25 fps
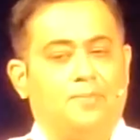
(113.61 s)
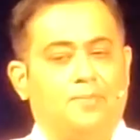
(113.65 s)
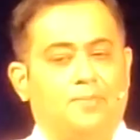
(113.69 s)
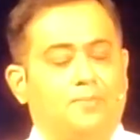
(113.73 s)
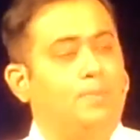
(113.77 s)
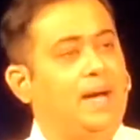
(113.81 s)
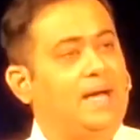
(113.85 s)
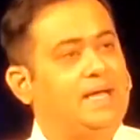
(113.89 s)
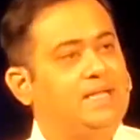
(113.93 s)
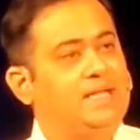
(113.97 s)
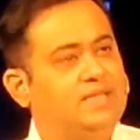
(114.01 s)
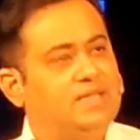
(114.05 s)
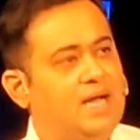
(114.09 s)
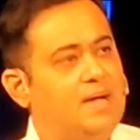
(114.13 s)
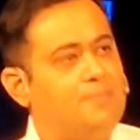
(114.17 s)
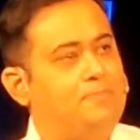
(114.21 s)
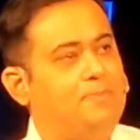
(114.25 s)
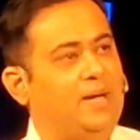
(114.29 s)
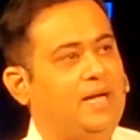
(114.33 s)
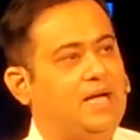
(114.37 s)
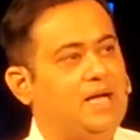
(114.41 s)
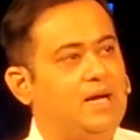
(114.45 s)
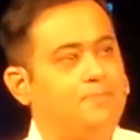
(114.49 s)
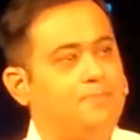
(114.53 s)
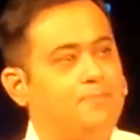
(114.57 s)
Mahindra
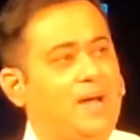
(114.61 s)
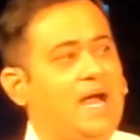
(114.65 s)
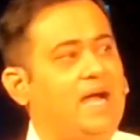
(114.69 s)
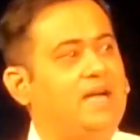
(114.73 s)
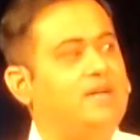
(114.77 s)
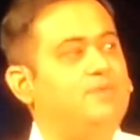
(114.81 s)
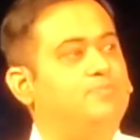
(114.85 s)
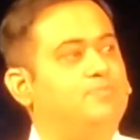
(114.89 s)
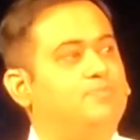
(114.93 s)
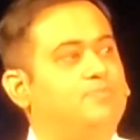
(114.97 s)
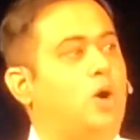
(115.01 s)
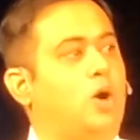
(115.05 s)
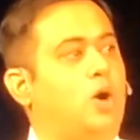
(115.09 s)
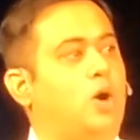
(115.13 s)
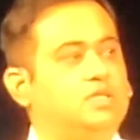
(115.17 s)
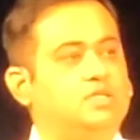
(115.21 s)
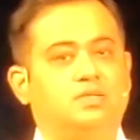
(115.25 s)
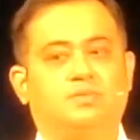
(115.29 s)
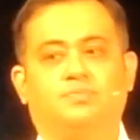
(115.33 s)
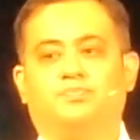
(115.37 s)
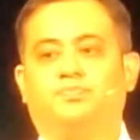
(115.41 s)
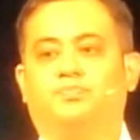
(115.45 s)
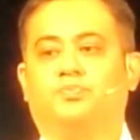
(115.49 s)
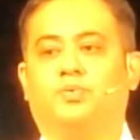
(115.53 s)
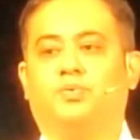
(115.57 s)
pickup had
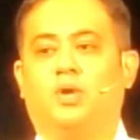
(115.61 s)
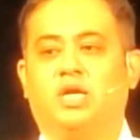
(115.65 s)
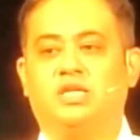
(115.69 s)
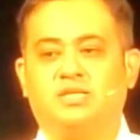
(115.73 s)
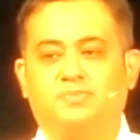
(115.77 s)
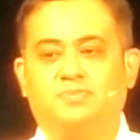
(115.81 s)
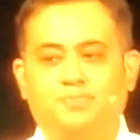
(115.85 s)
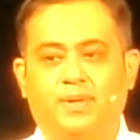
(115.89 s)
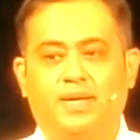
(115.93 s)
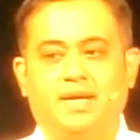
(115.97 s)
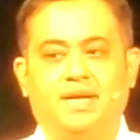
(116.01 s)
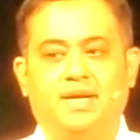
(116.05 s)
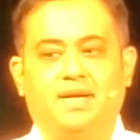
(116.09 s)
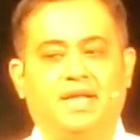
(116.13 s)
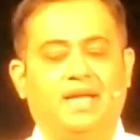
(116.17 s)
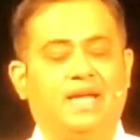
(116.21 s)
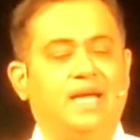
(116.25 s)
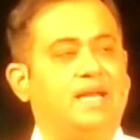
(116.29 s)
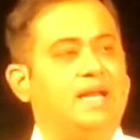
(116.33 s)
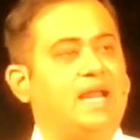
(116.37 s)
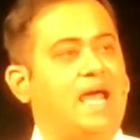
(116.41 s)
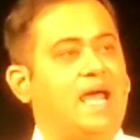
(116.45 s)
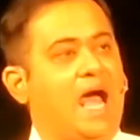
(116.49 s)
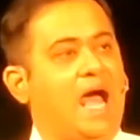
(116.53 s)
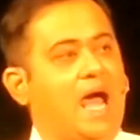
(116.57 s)
brought prosperity
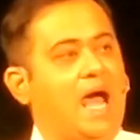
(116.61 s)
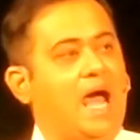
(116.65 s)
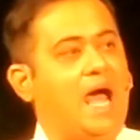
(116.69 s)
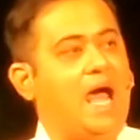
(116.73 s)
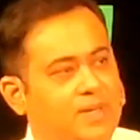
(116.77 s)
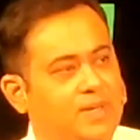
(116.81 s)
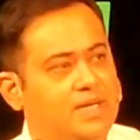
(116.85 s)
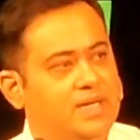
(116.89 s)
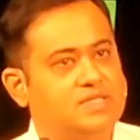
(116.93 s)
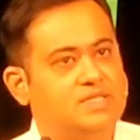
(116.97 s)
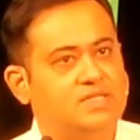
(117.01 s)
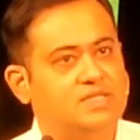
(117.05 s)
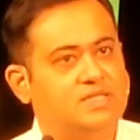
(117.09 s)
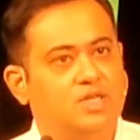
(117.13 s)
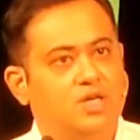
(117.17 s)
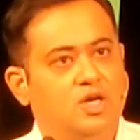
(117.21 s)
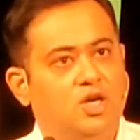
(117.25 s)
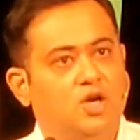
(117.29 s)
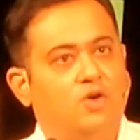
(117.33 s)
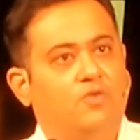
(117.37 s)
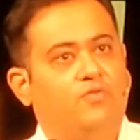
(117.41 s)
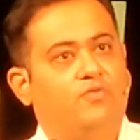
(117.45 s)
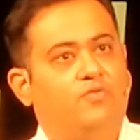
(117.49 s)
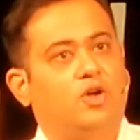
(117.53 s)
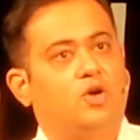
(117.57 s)
and happiness
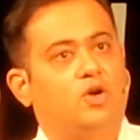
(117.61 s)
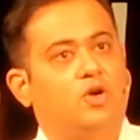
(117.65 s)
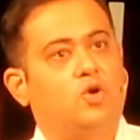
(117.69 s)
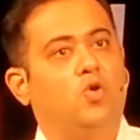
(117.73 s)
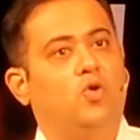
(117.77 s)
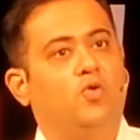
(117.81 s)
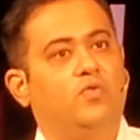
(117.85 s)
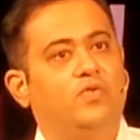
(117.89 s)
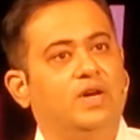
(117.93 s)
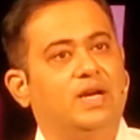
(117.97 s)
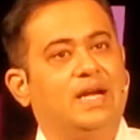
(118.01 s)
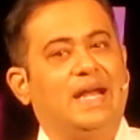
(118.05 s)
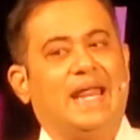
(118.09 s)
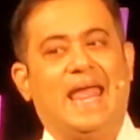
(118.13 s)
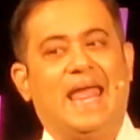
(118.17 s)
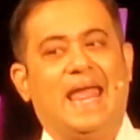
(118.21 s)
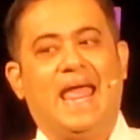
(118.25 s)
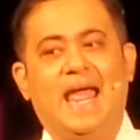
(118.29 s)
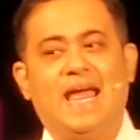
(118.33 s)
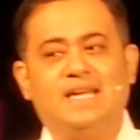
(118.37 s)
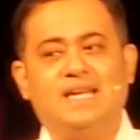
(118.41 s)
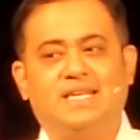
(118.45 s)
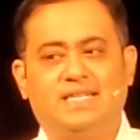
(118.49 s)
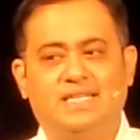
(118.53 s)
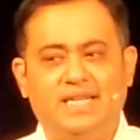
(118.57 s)
for over
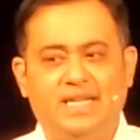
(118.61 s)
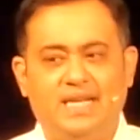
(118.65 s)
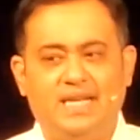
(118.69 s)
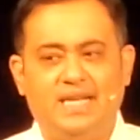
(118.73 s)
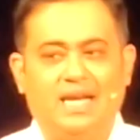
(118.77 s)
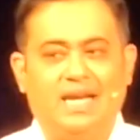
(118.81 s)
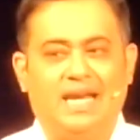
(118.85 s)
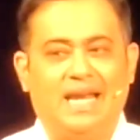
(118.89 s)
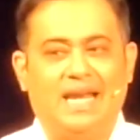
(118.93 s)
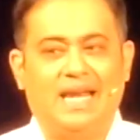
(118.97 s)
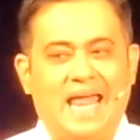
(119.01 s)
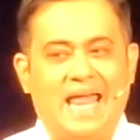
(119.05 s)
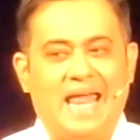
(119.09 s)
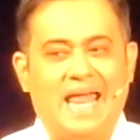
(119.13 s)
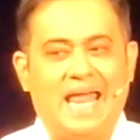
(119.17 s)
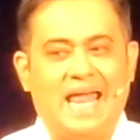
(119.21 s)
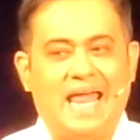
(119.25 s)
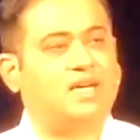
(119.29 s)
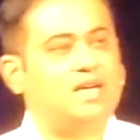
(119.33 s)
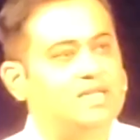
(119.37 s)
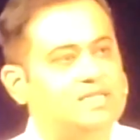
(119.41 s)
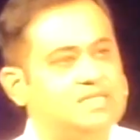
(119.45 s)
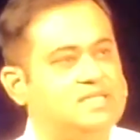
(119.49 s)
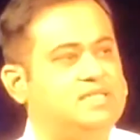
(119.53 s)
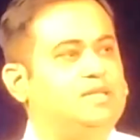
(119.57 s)
18
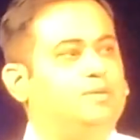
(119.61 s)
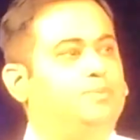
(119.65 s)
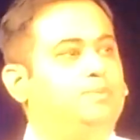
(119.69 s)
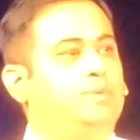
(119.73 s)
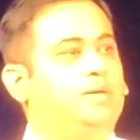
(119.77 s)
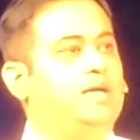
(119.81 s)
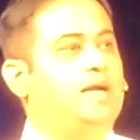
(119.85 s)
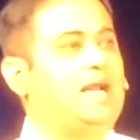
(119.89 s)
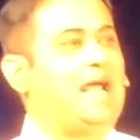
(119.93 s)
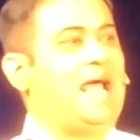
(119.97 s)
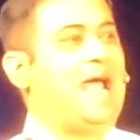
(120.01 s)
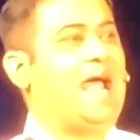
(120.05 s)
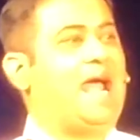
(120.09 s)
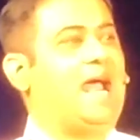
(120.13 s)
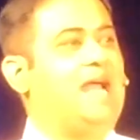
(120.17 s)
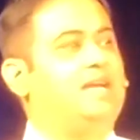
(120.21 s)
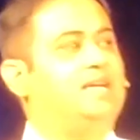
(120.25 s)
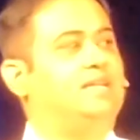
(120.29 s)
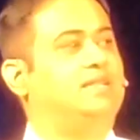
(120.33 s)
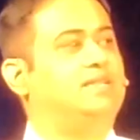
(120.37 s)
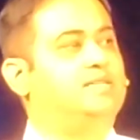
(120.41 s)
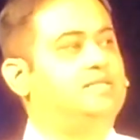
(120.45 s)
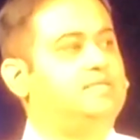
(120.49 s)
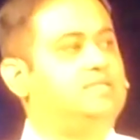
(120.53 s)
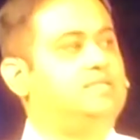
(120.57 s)
lakh customers,
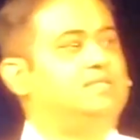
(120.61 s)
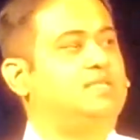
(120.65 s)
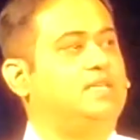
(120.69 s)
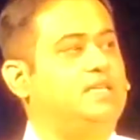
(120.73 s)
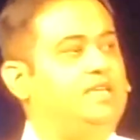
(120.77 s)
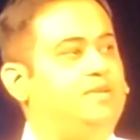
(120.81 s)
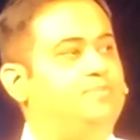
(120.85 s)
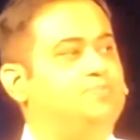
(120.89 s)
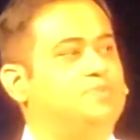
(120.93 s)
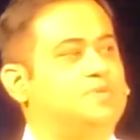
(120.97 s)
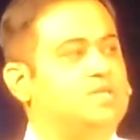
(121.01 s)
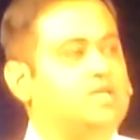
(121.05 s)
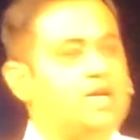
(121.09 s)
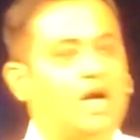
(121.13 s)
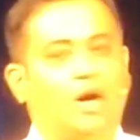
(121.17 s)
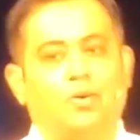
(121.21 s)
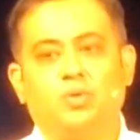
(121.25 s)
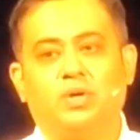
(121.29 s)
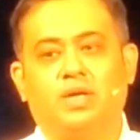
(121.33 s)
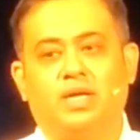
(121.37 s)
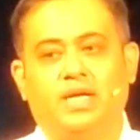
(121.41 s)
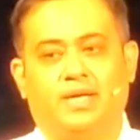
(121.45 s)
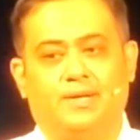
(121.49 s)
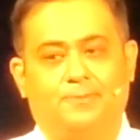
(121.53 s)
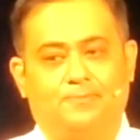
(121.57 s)
and this keeps
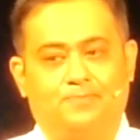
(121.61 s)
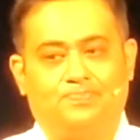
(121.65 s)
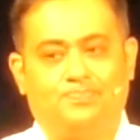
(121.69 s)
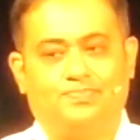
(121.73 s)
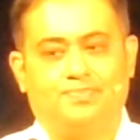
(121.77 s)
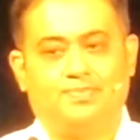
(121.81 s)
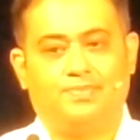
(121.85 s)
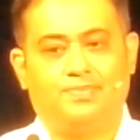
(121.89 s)
counting.